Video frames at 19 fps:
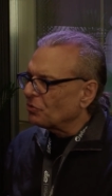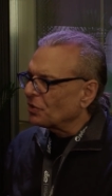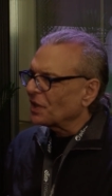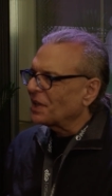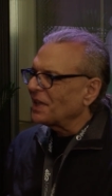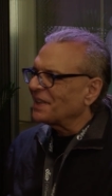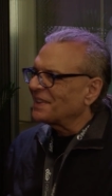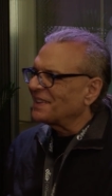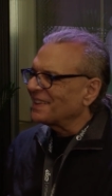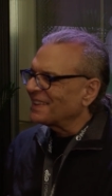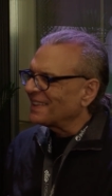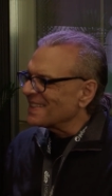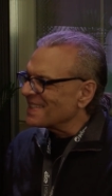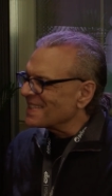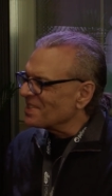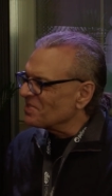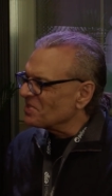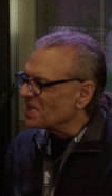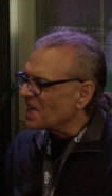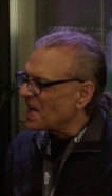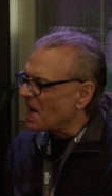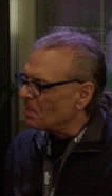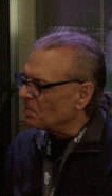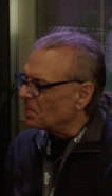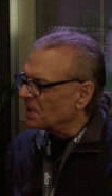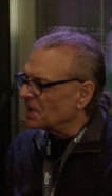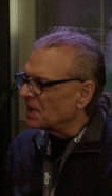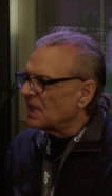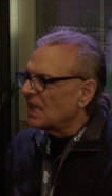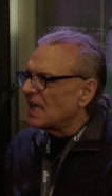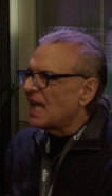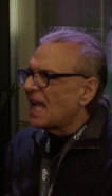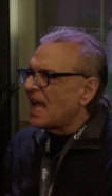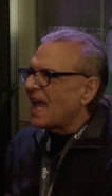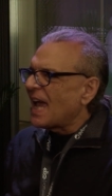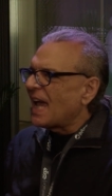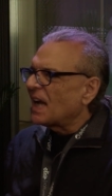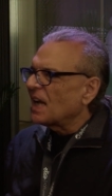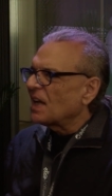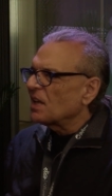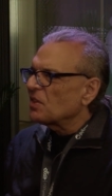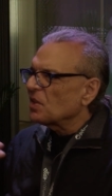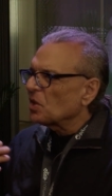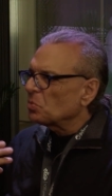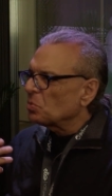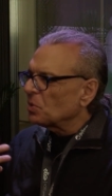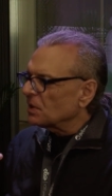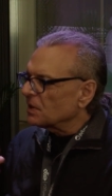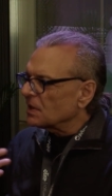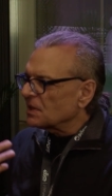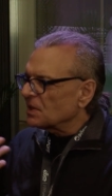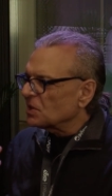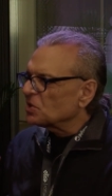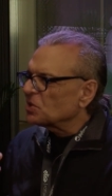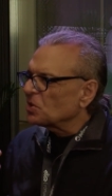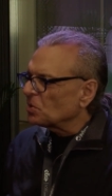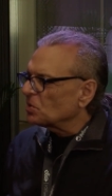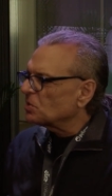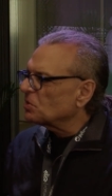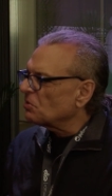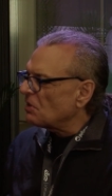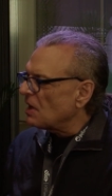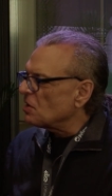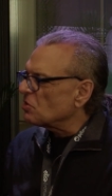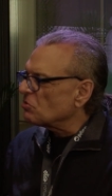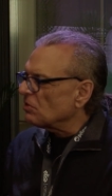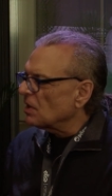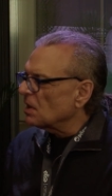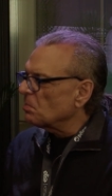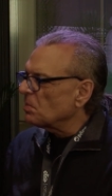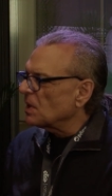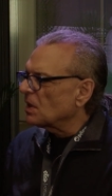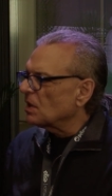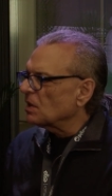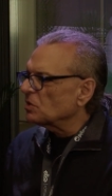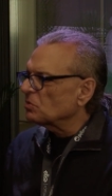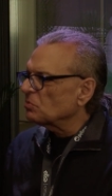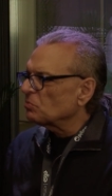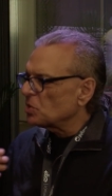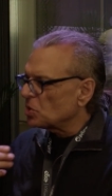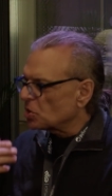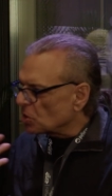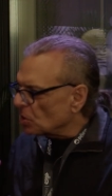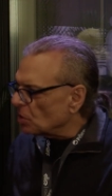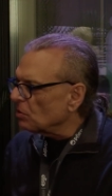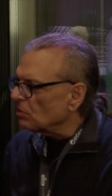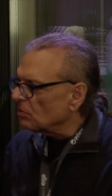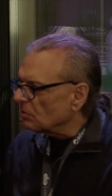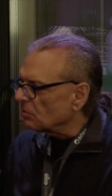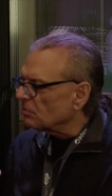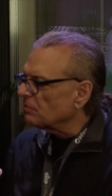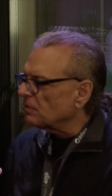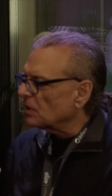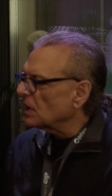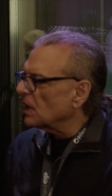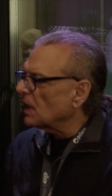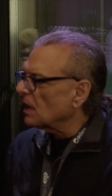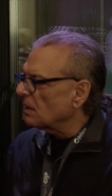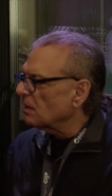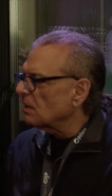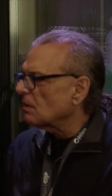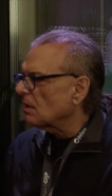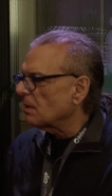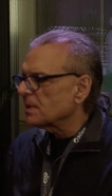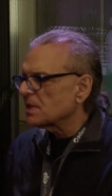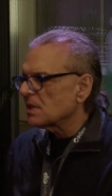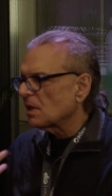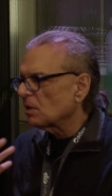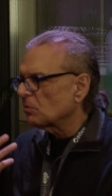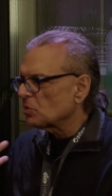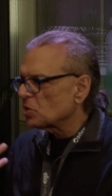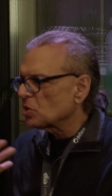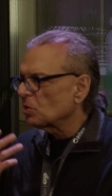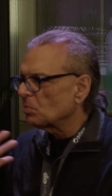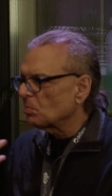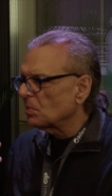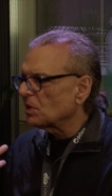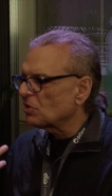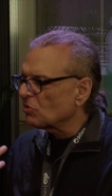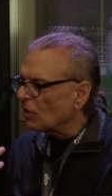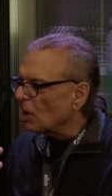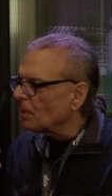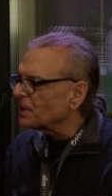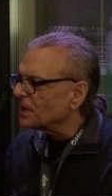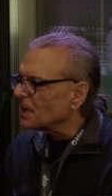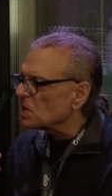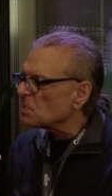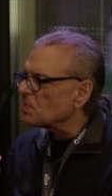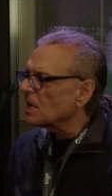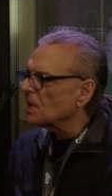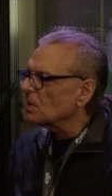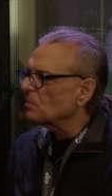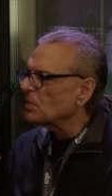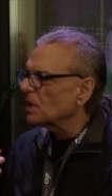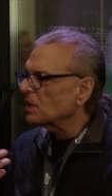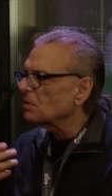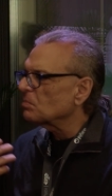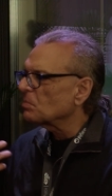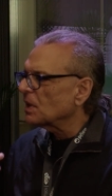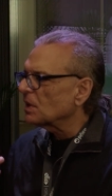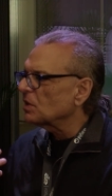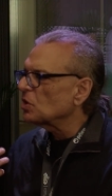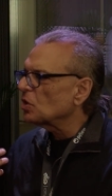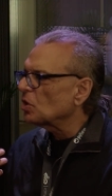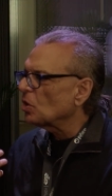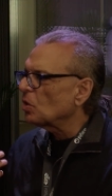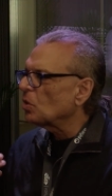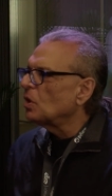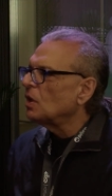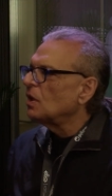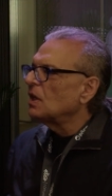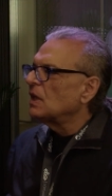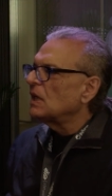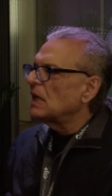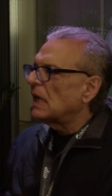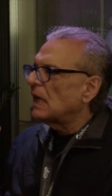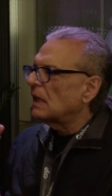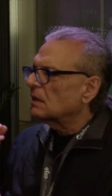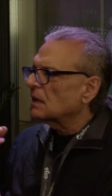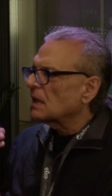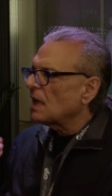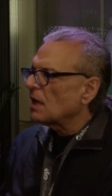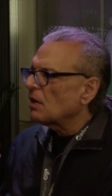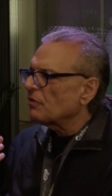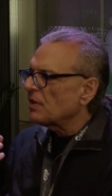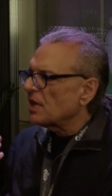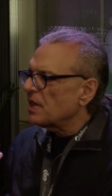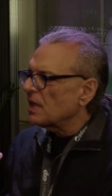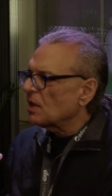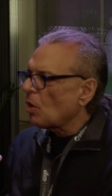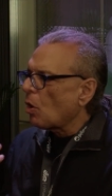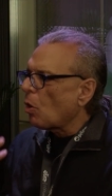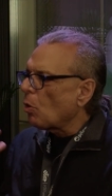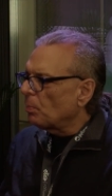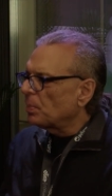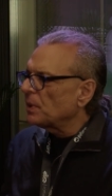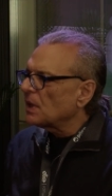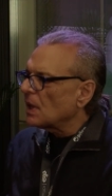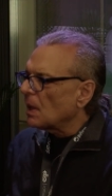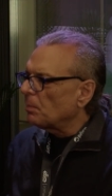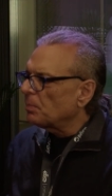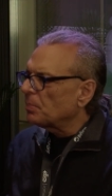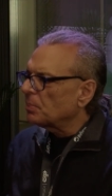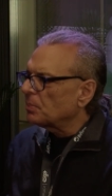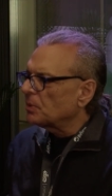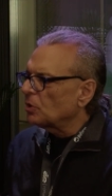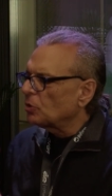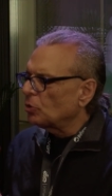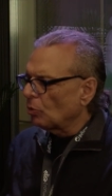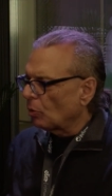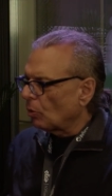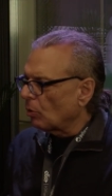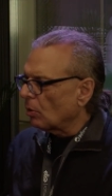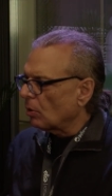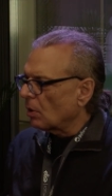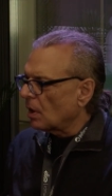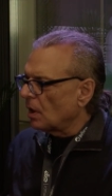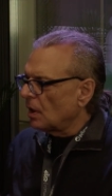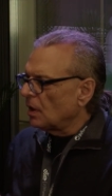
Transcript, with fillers: forget that this even happened. And I thought, well, this is so strange, right? Because we shouldn't forget it. You know, it's not we shouldn't be traumatized by it, but but you know, it kind of I think opened up the door